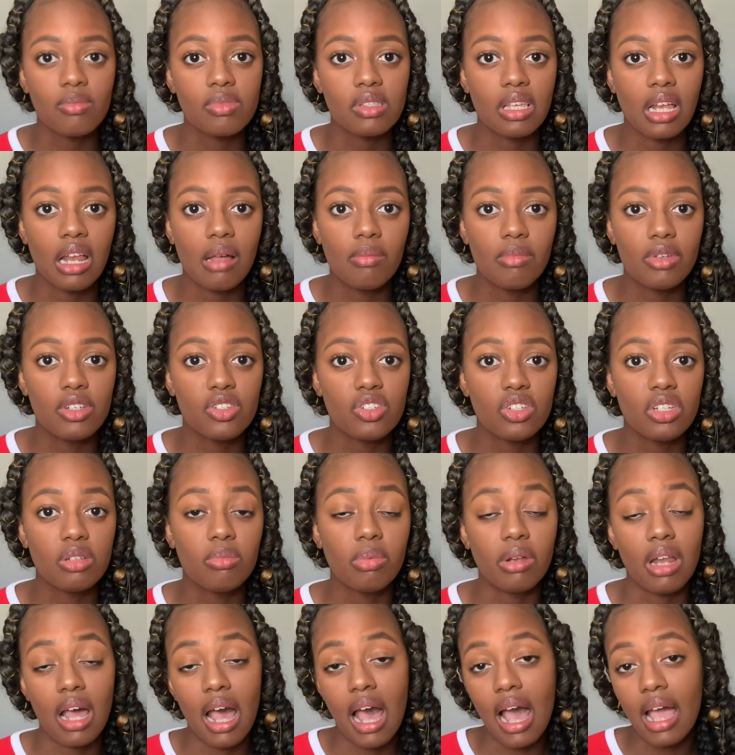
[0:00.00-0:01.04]
that I mentioned,
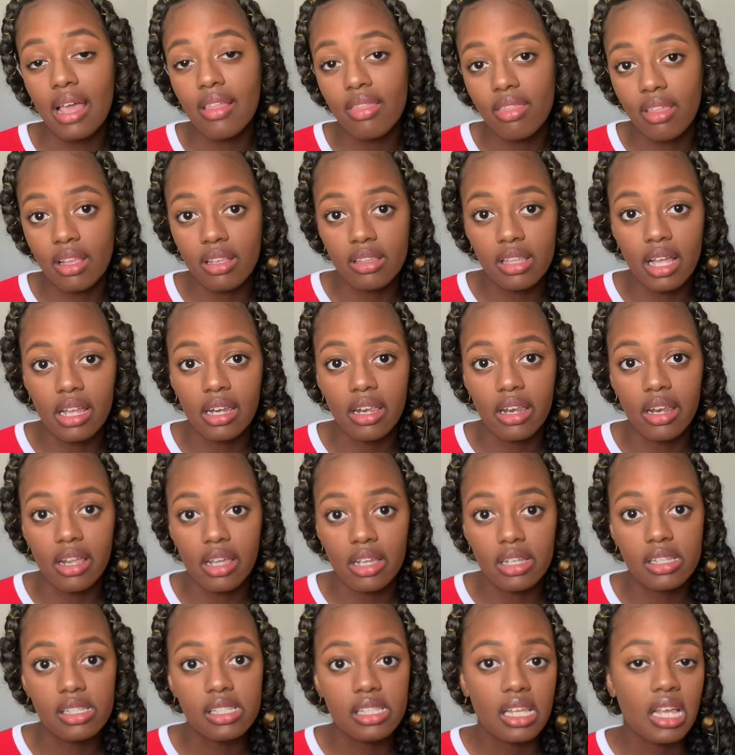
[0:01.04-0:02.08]
but I think that it
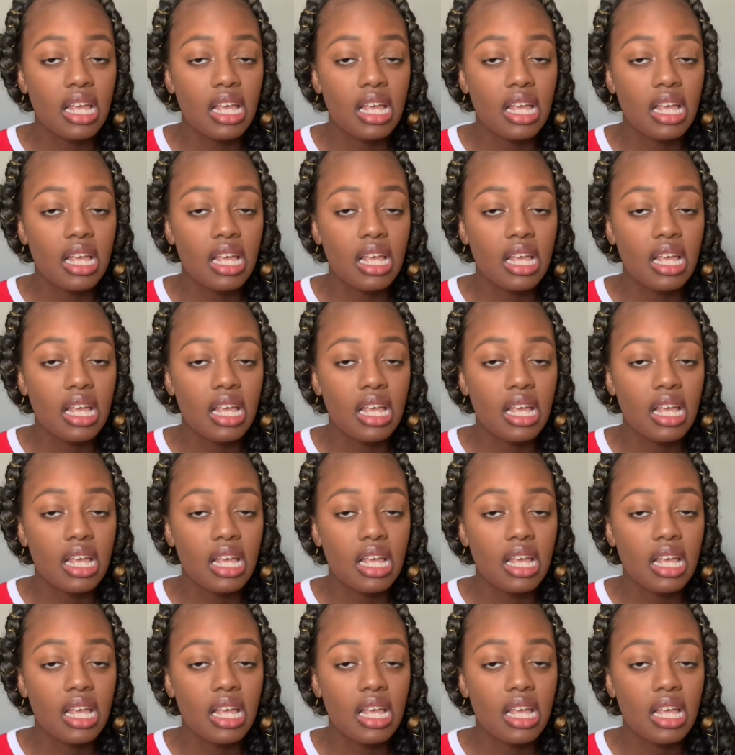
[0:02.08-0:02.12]
is.